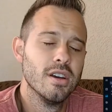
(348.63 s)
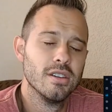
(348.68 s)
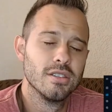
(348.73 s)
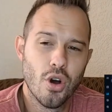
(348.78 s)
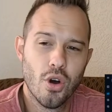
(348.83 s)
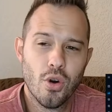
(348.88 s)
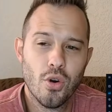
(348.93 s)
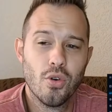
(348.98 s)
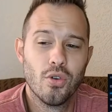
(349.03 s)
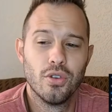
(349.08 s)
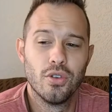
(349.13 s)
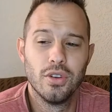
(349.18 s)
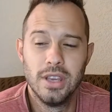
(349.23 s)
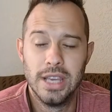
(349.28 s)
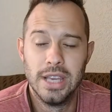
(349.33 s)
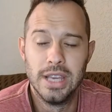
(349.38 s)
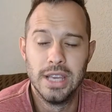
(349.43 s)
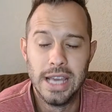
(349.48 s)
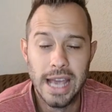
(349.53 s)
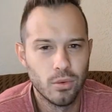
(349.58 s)
So
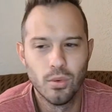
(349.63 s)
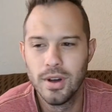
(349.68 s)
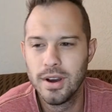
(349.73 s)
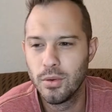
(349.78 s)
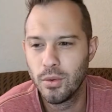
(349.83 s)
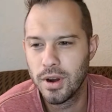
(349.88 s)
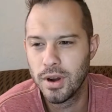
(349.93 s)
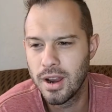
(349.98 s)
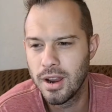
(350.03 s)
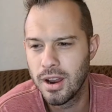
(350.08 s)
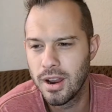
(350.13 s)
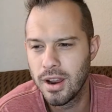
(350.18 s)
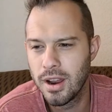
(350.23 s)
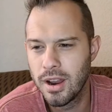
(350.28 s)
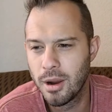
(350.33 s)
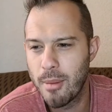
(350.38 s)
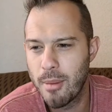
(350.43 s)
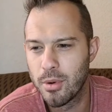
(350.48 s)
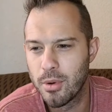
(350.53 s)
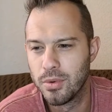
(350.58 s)
yeah, what what ended
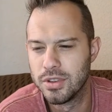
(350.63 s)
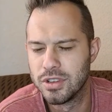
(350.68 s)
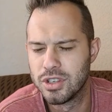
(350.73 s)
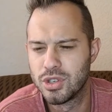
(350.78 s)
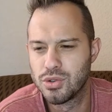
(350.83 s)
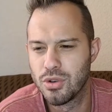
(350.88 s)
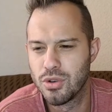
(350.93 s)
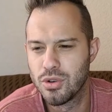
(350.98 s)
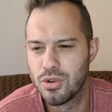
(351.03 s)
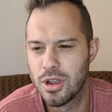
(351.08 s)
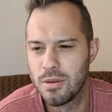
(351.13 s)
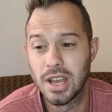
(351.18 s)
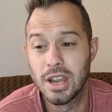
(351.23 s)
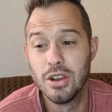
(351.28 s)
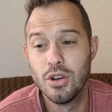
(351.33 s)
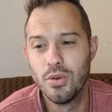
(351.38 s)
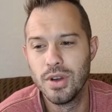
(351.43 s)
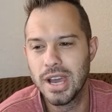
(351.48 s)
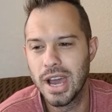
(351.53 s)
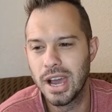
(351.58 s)
up happening with his stream? Because
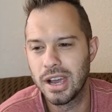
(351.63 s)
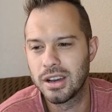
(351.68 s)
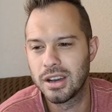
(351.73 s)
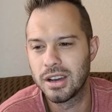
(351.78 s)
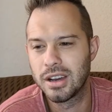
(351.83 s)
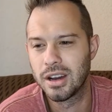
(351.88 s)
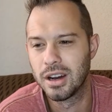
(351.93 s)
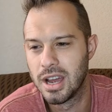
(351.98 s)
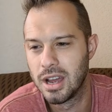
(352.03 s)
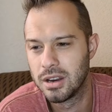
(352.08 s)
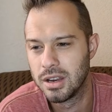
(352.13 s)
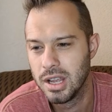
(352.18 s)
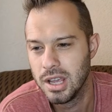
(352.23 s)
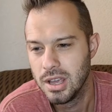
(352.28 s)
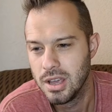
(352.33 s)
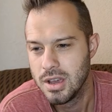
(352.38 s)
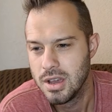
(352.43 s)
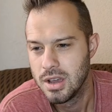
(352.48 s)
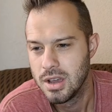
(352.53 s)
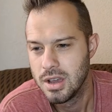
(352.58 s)
I know he got cut down.
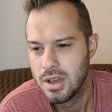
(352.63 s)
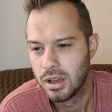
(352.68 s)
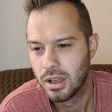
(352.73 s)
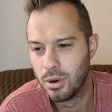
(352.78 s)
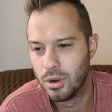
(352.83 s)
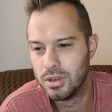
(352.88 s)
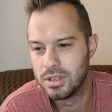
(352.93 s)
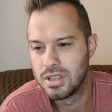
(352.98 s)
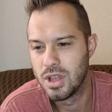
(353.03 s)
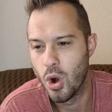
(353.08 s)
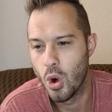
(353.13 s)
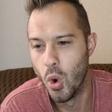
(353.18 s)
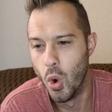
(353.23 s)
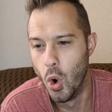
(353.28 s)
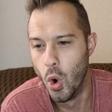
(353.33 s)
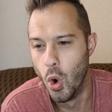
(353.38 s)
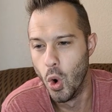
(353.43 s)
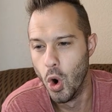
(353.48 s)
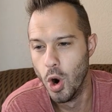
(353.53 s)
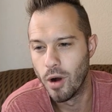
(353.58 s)
Clay Bro is the
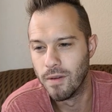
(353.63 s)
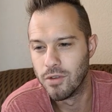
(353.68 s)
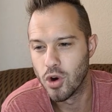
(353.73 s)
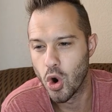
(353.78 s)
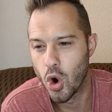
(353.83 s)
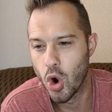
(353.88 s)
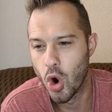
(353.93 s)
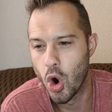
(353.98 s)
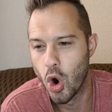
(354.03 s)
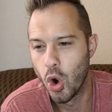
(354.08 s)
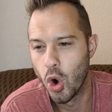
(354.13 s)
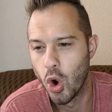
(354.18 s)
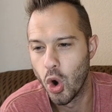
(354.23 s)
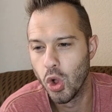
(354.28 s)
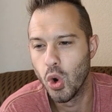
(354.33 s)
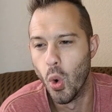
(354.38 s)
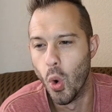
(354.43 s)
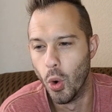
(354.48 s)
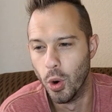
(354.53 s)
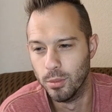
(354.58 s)
orb of
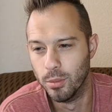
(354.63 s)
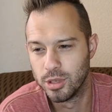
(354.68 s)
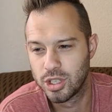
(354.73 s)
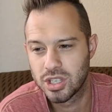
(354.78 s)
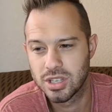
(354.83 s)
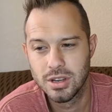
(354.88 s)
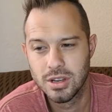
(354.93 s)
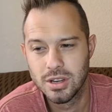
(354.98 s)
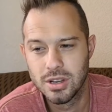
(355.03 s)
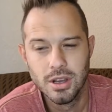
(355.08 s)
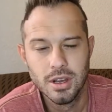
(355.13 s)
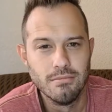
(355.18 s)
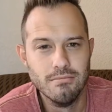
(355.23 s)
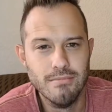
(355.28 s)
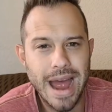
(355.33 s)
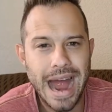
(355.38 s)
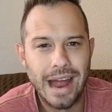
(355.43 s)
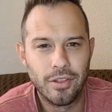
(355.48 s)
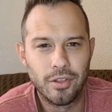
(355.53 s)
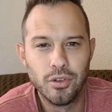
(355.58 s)
all orbs.
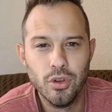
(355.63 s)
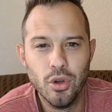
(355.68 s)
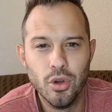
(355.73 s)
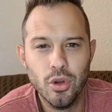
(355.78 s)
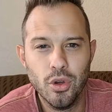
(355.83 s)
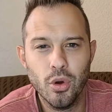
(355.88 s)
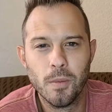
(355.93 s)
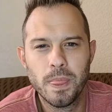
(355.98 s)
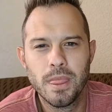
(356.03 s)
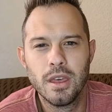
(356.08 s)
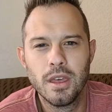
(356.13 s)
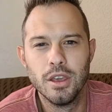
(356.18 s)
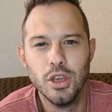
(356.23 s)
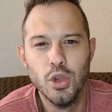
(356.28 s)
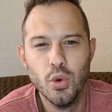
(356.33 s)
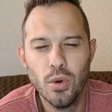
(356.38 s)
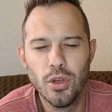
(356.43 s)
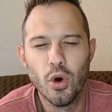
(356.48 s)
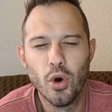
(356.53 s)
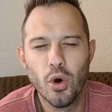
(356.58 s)
Matthew,
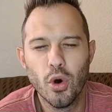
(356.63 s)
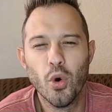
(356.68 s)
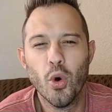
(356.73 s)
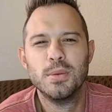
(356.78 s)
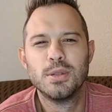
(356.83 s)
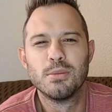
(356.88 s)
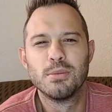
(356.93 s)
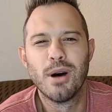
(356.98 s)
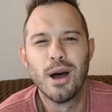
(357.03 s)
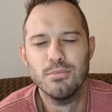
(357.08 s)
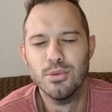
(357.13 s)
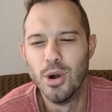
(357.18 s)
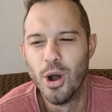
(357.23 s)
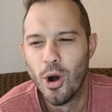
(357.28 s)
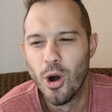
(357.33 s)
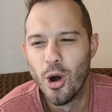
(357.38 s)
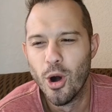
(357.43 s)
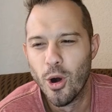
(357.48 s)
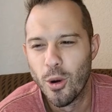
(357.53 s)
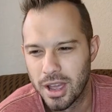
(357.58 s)
you were the orb to my
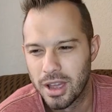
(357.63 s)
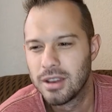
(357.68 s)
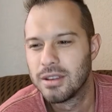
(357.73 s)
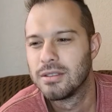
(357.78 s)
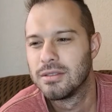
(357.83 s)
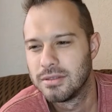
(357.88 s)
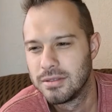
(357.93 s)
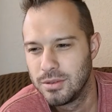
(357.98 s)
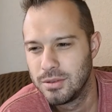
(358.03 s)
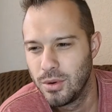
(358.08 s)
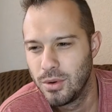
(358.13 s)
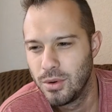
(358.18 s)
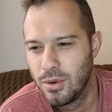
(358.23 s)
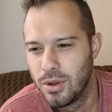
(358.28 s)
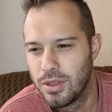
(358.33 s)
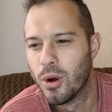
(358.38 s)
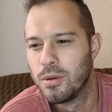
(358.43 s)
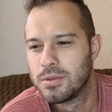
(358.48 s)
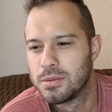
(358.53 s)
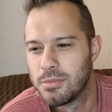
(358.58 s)
bro, man. You were
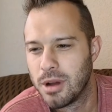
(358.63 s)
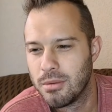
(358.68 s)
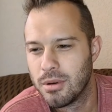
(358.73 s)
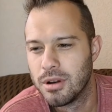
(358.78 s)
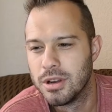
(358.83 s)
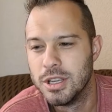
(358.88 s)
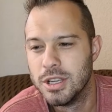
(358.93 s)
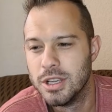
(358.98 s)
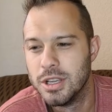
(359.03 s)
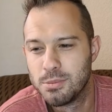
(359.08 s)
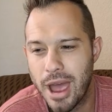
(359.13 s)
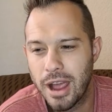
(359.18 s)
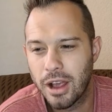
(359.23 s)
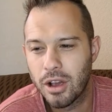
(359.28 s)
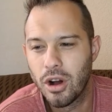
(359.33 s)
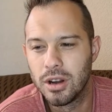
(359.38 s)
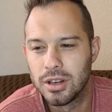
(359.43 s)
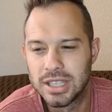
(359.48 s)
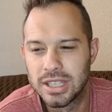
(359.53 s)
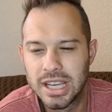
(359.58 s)
the orb to my bro. He's
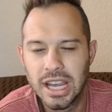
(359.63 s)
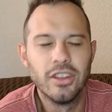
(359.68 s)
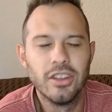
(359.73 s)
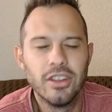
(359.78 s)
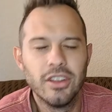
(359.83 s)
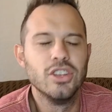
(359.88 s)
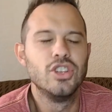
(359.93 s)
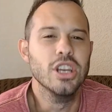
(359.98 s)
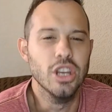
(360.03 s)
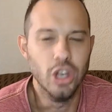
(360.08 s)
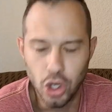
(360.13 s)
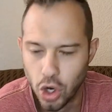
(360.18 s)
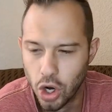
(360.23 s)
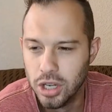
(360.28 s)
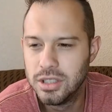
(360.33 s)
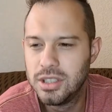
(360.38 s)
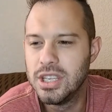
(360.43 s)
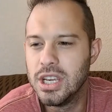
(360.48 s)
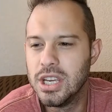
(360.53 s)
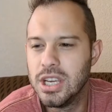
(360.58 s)
back on. Kelly G,
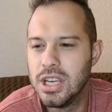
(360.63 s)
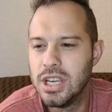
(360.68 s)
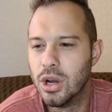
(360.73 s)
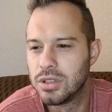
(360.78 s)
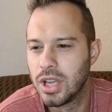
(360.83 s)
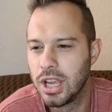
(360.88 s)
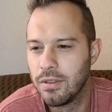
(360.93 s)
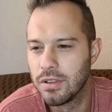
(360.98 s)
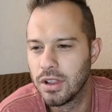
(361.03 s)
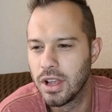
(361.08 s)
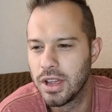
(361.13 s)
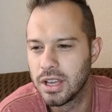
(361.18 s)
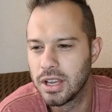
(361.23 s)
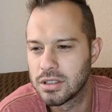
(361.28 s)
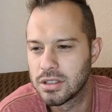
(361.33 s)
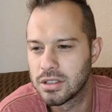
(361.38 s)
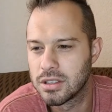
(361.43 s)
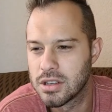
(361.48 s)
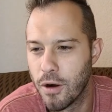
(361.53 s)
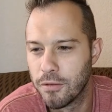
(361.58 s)
good deal. Thank you for
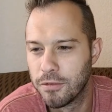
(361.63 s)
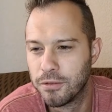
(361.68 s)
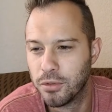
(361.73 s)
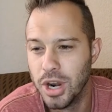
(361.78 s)
letting us know.